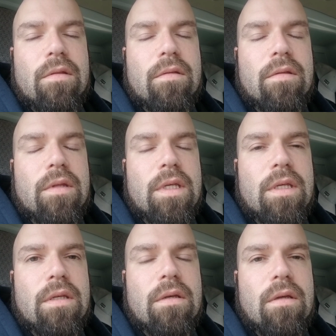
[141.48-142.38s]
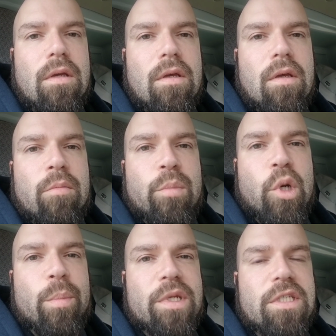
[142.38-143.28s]
The
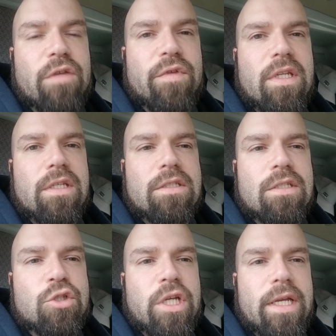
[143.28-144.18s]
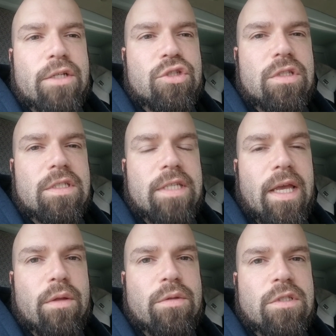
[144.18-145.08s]
purpose of it is to change the
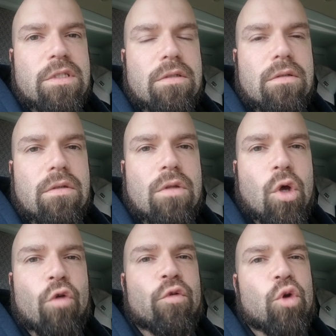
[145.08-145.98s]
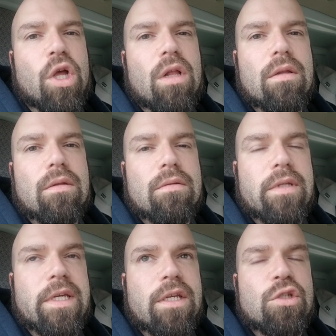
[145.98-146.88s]
sounds overall.
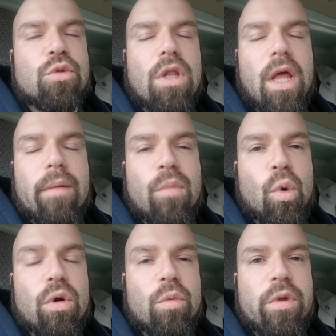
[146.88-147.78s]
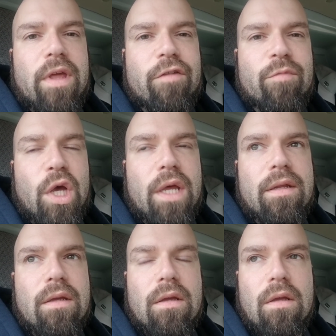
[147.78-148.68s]
They can do a lot more with FMOD.
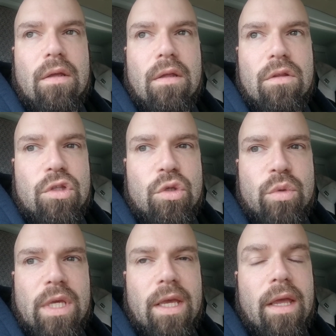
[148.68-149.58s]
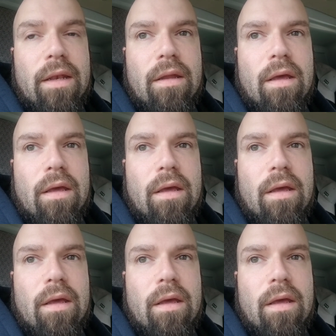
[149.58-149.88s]
You can